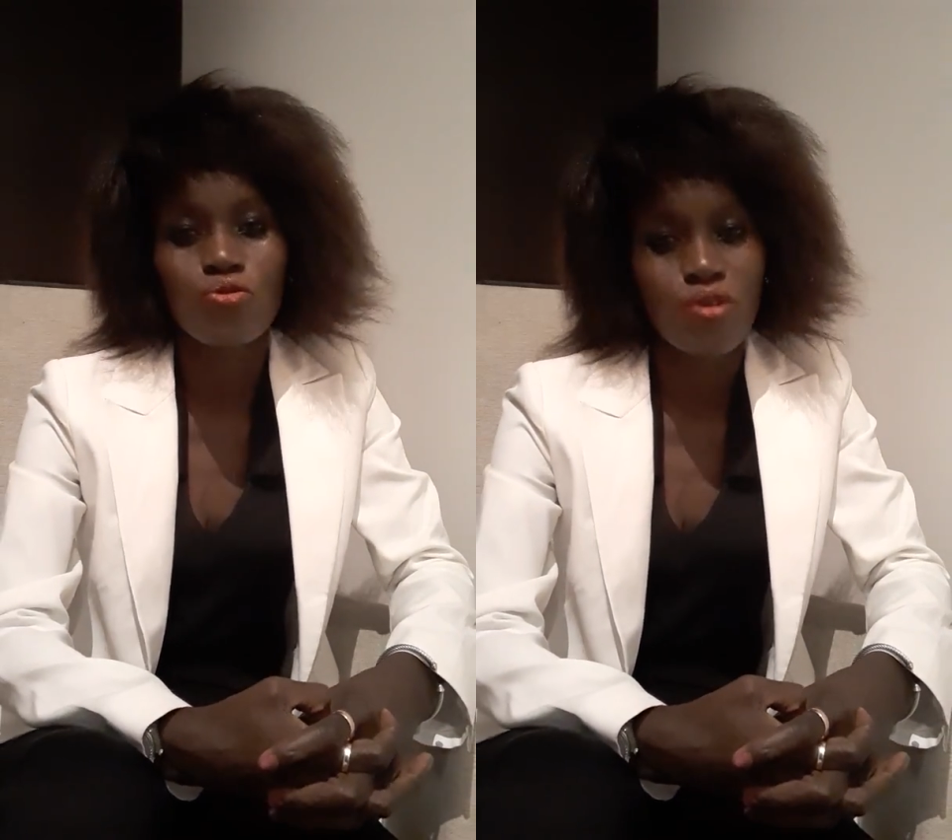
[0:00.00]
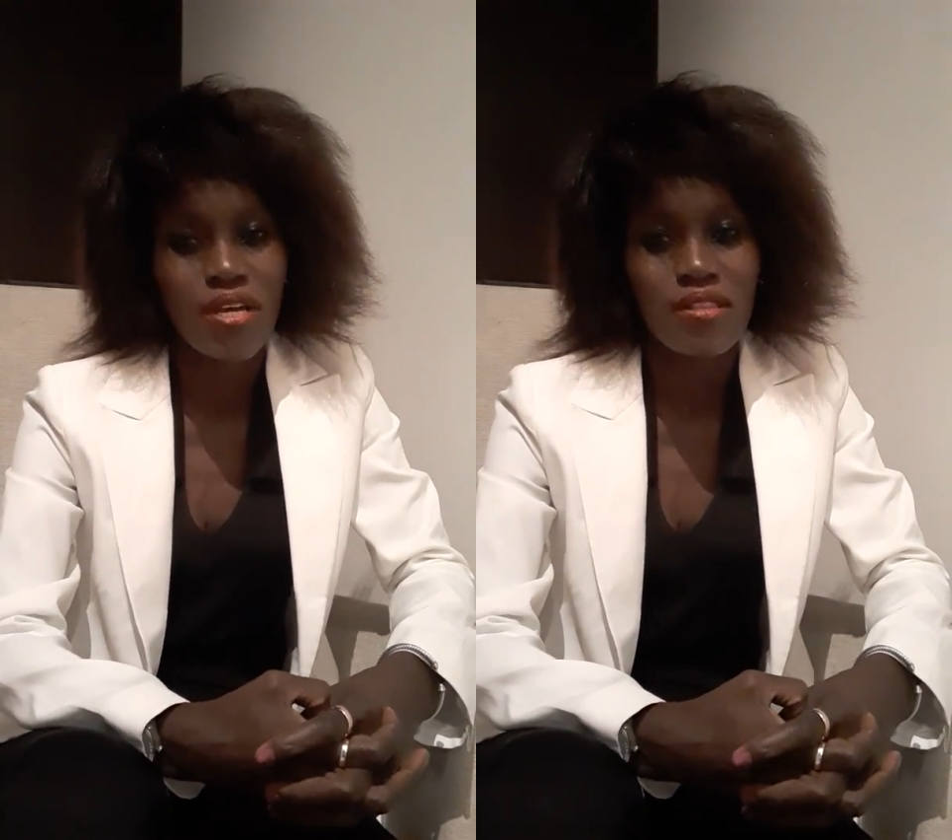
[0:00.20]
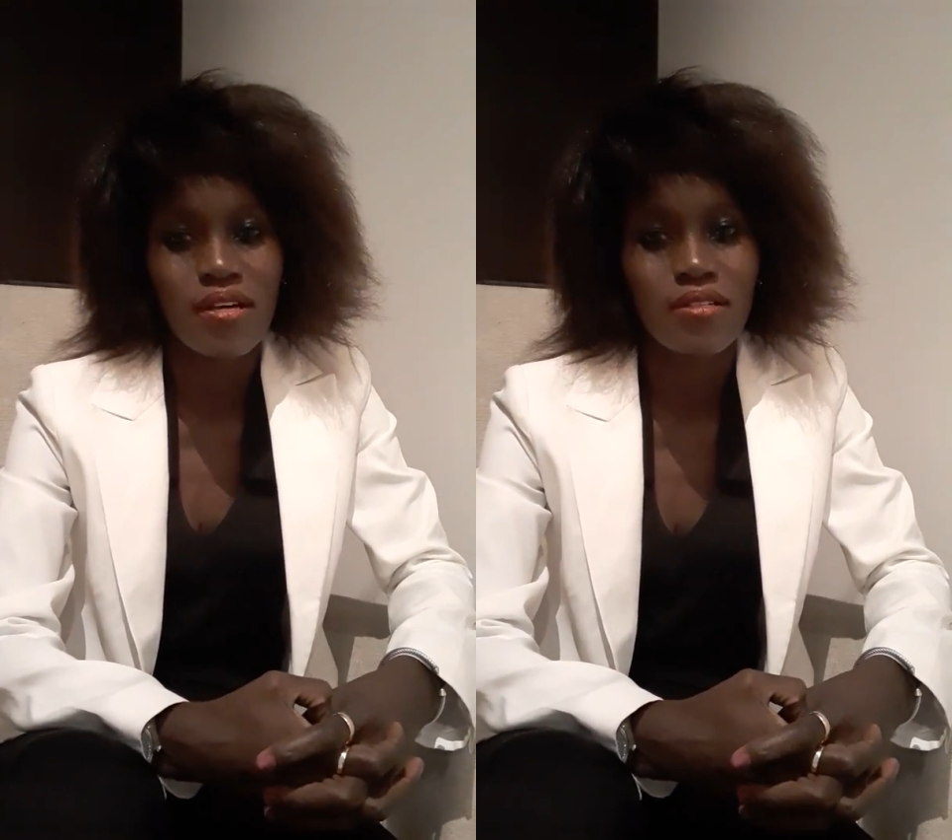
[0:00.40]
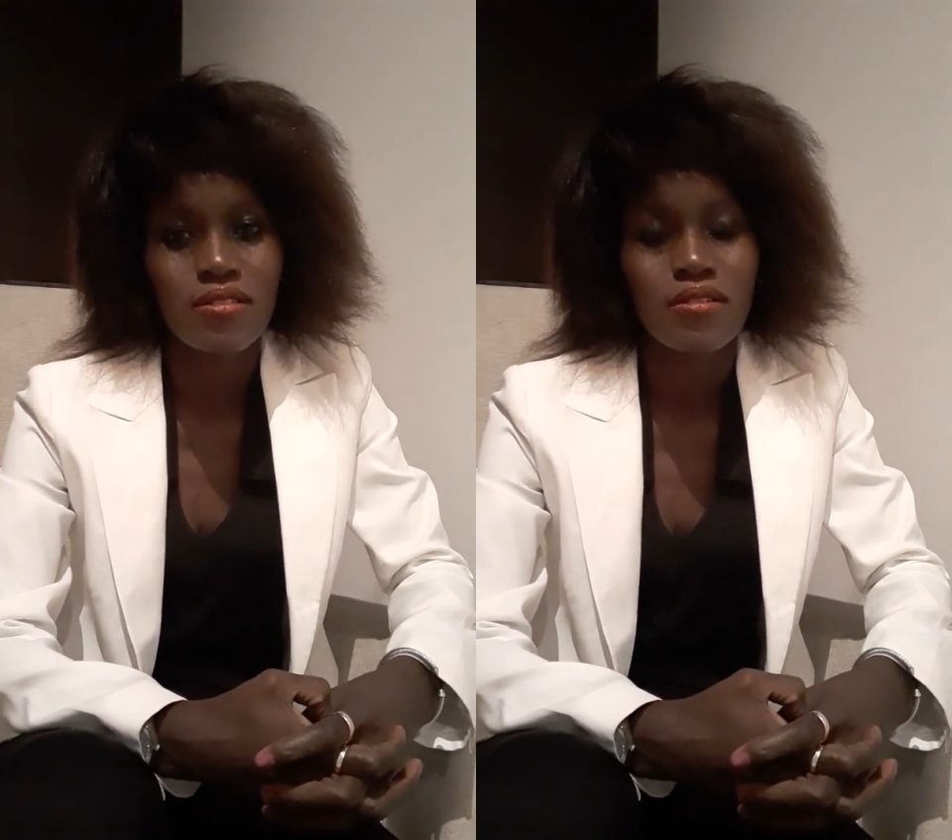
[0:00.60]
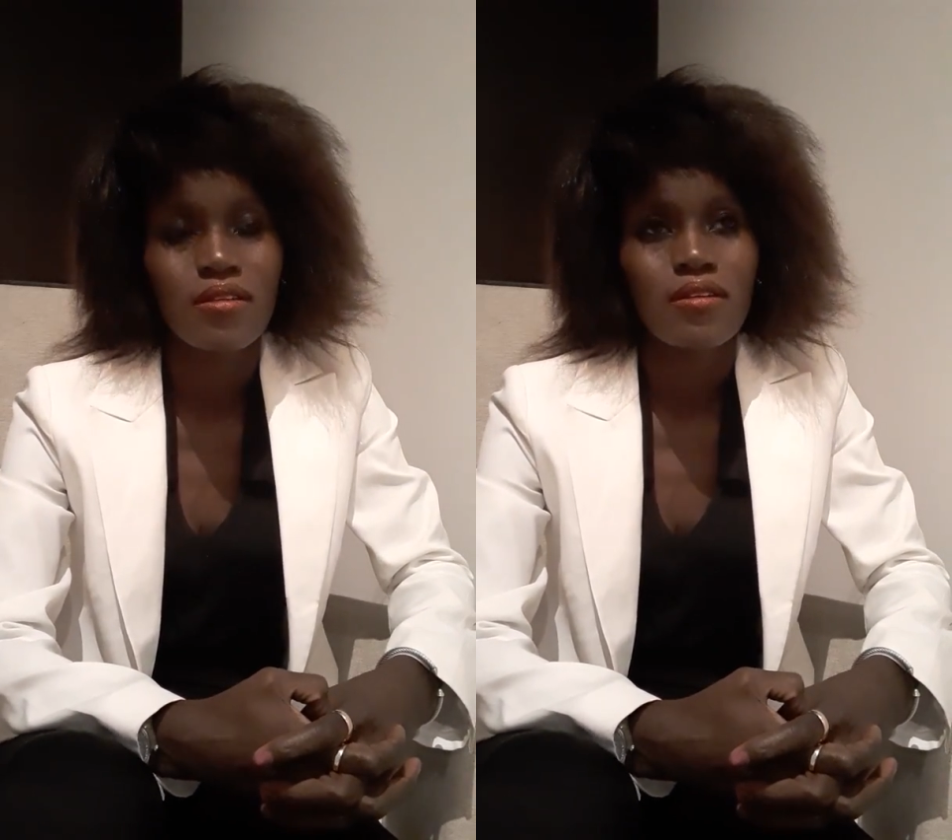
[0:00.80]
try
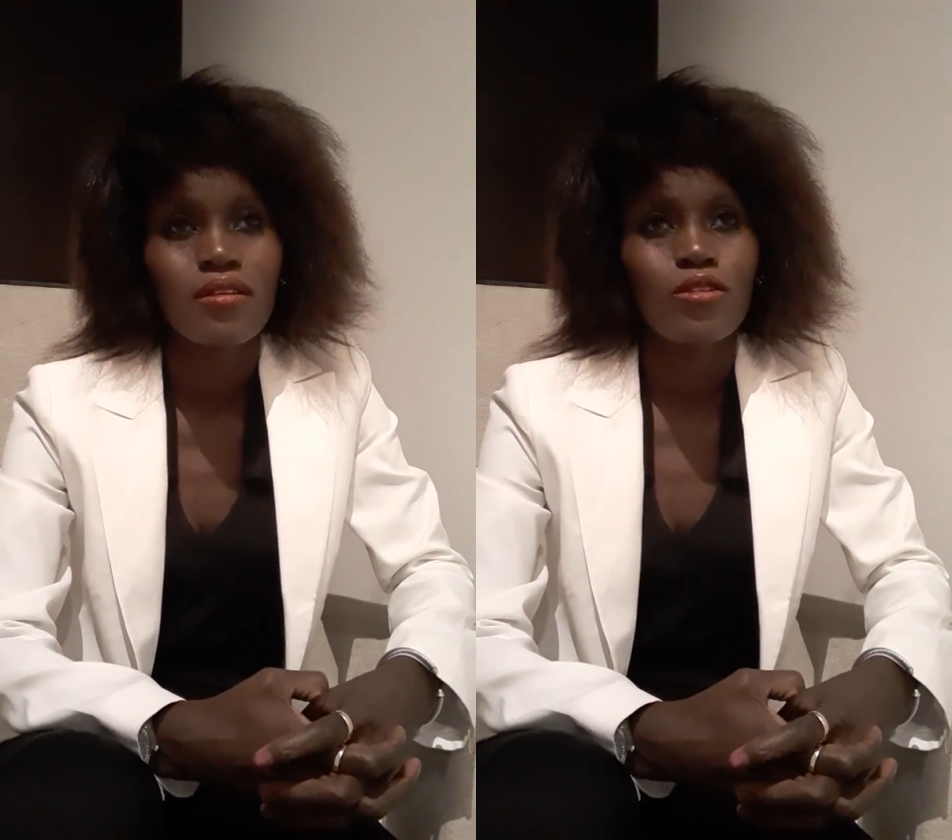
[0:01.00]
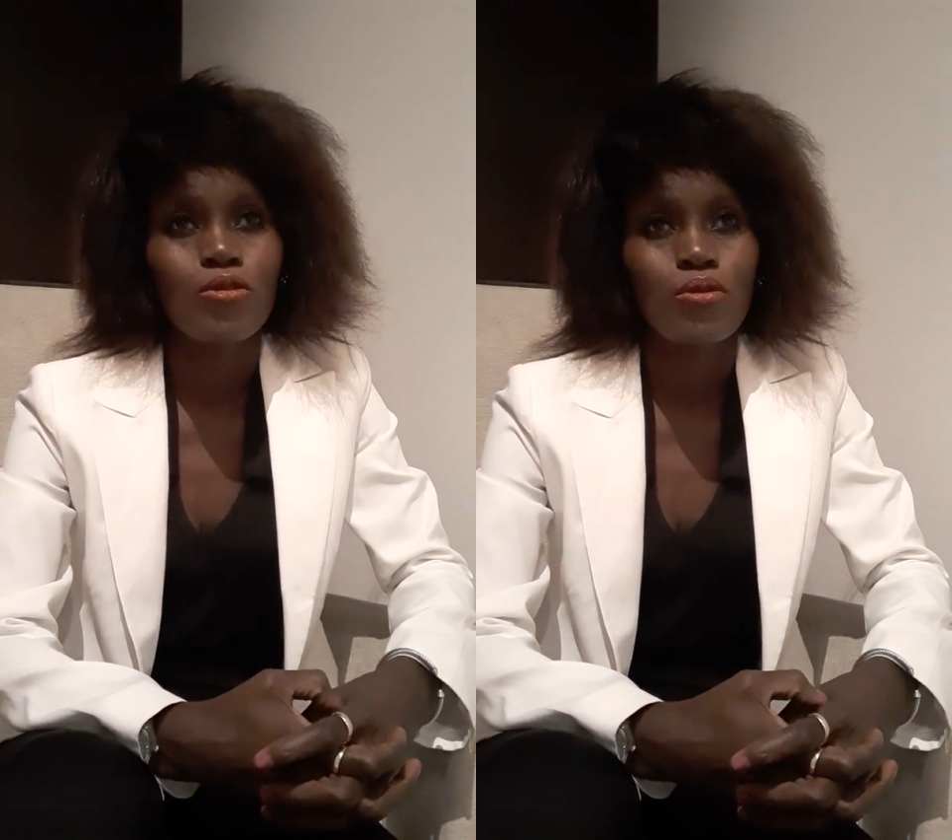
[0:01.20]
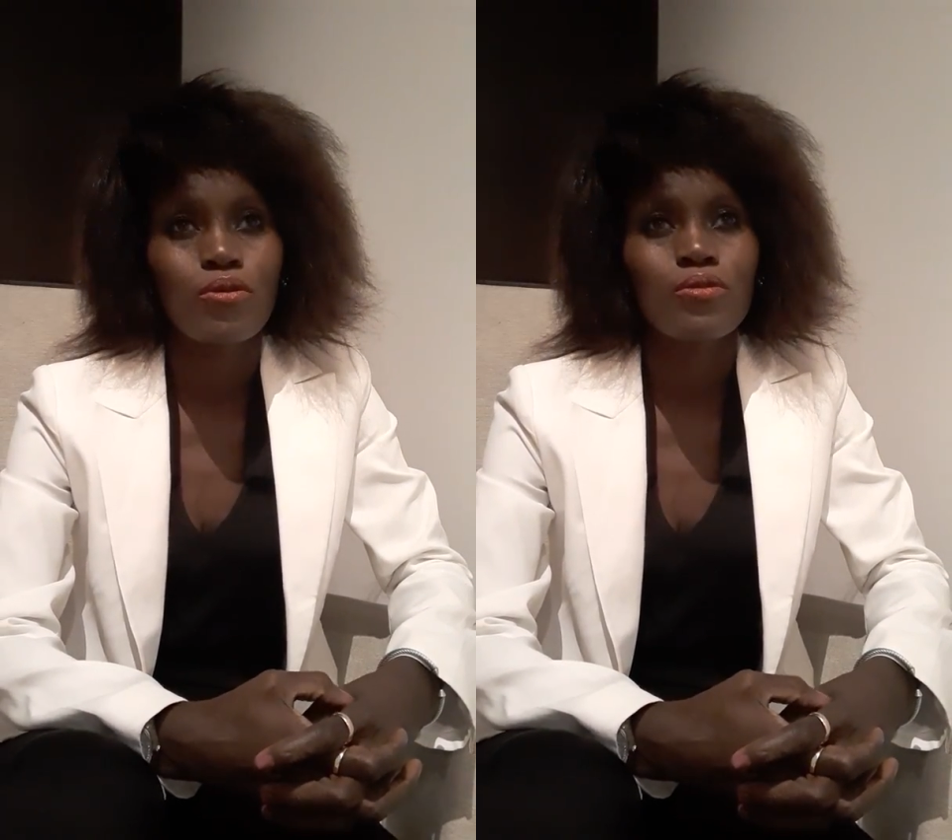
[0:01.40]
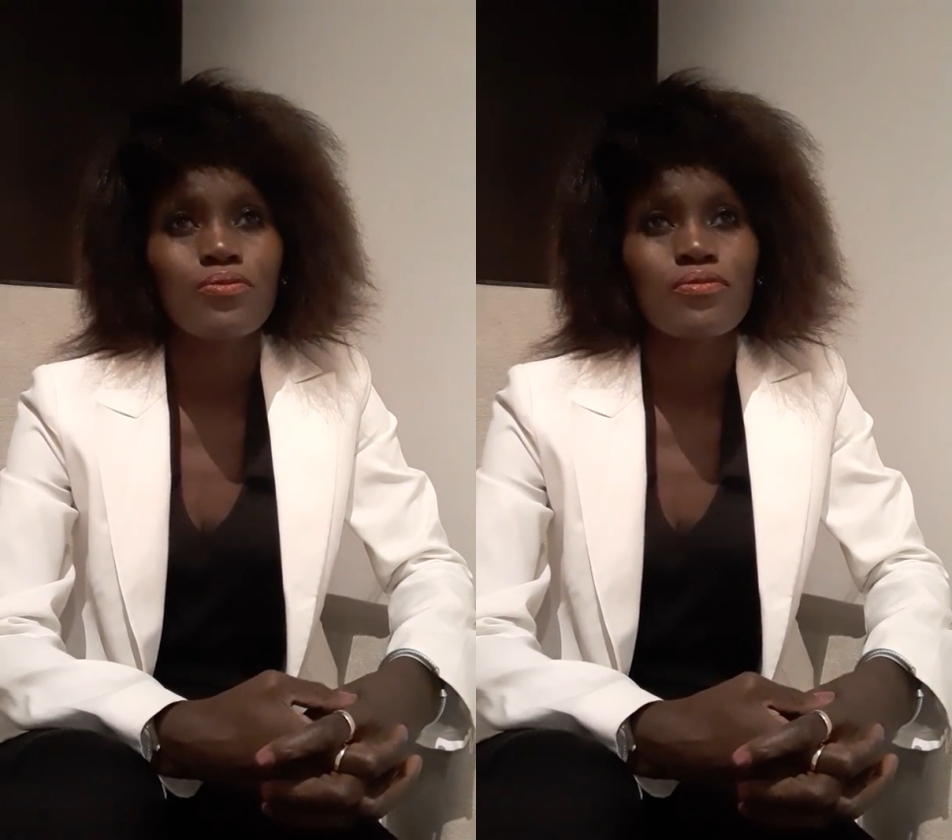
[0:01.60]
that you know,